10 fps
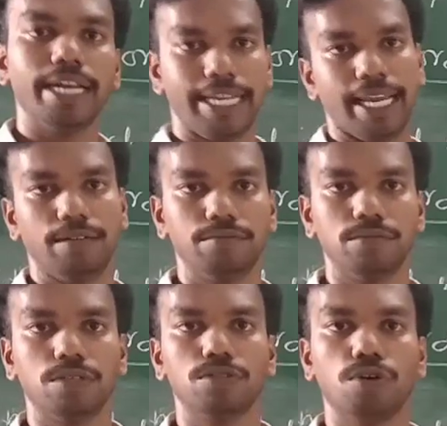ligand,
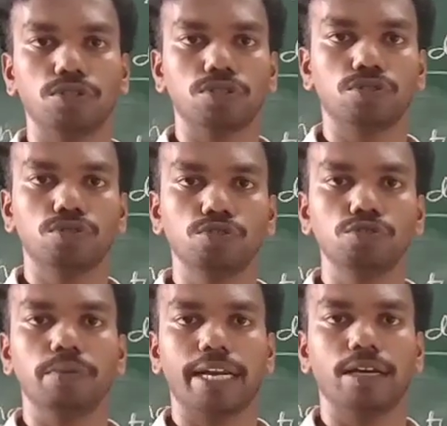so those
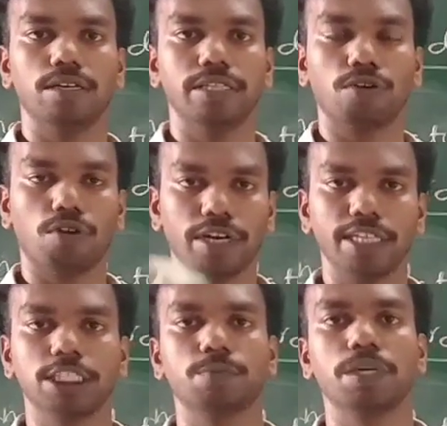two metal in the
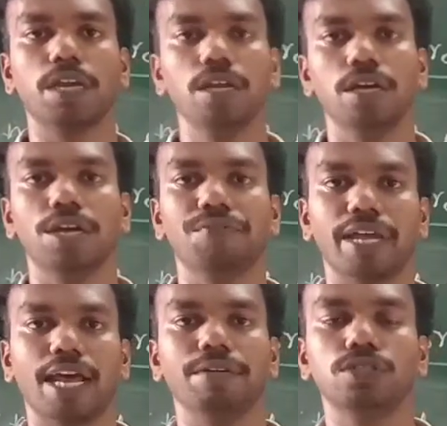coordination sphere, if you
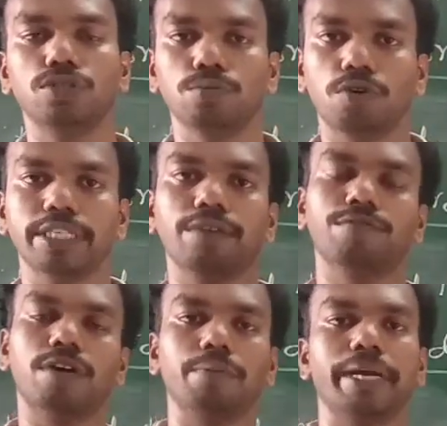are having more than
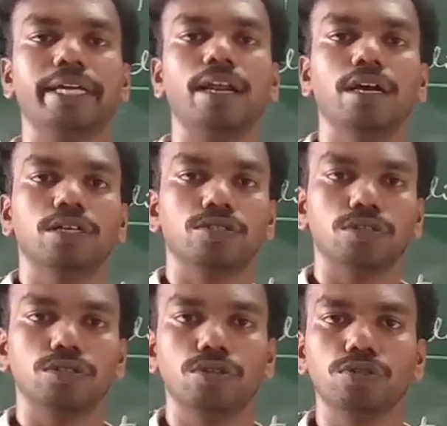one metal,
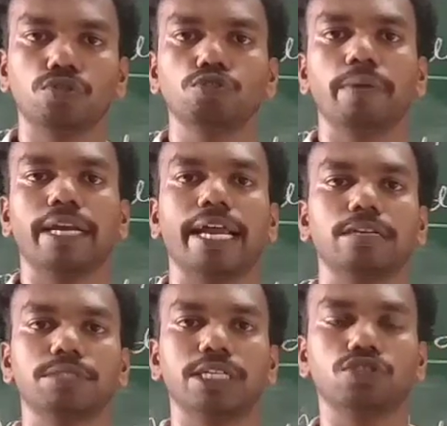so those two metal
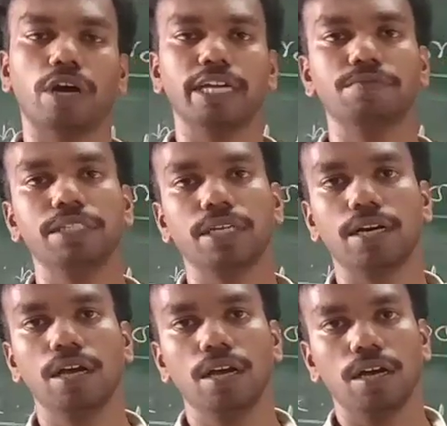atoms are joined with
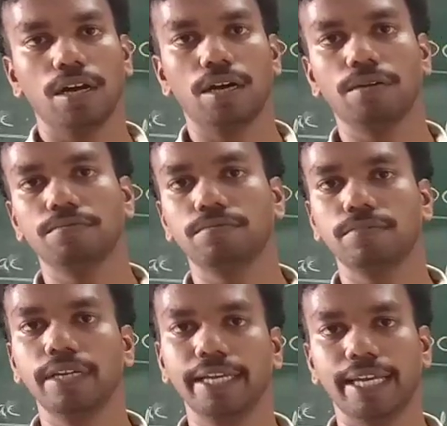
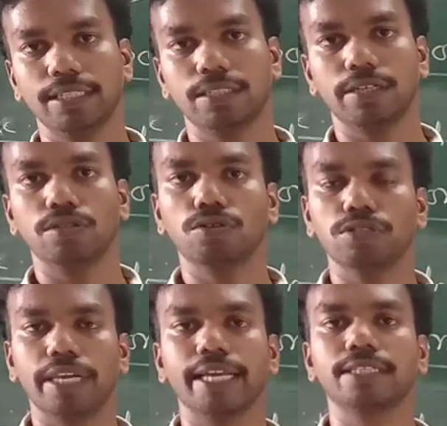ligands.
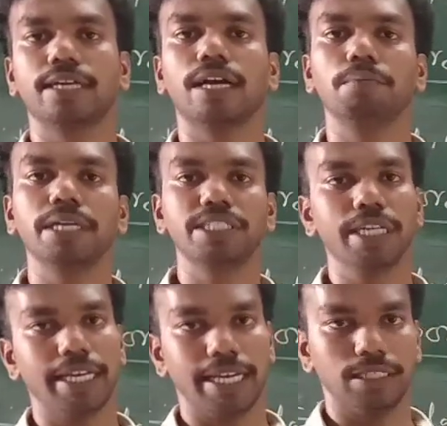Those ligands are called
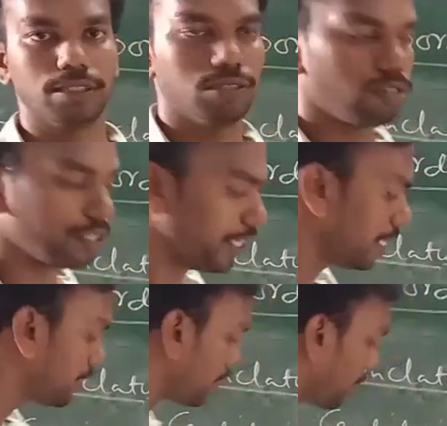bridging ligands. Those ligands are